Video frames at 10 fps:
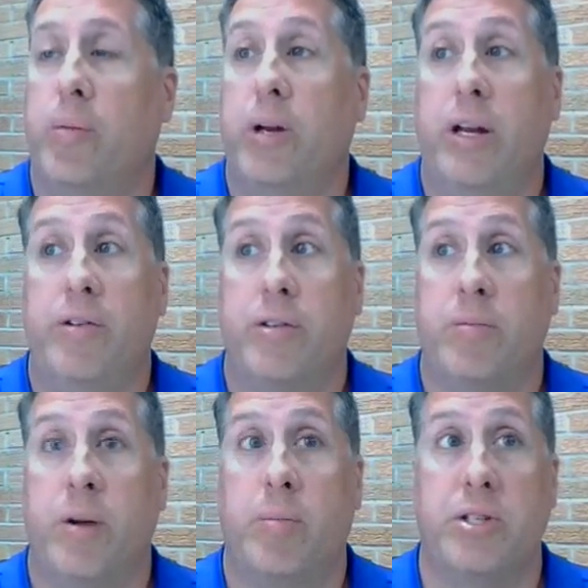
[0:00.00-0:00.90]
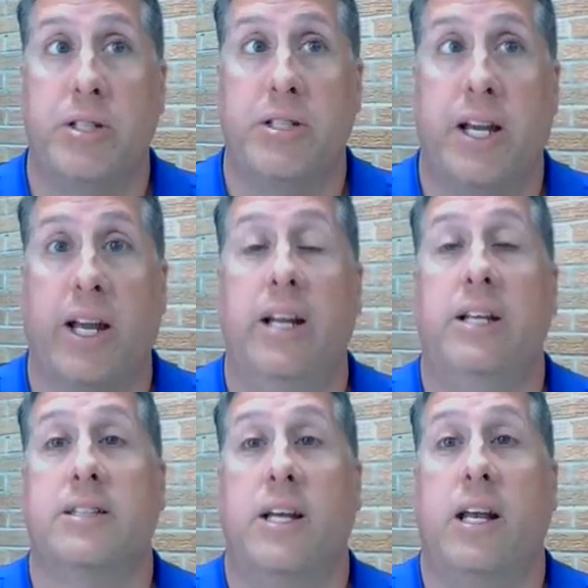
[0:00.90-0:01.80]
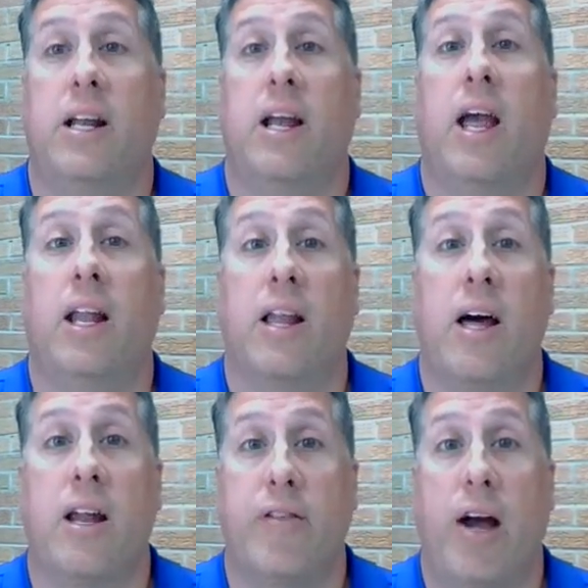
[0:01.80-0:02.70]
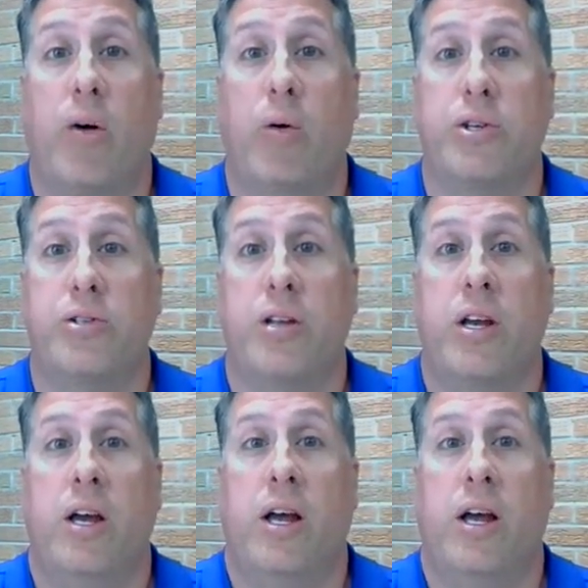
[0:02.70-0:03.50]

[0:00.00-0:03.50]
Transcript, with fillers: and I'm going to give you some numbers in a second, it is a, a lot of hours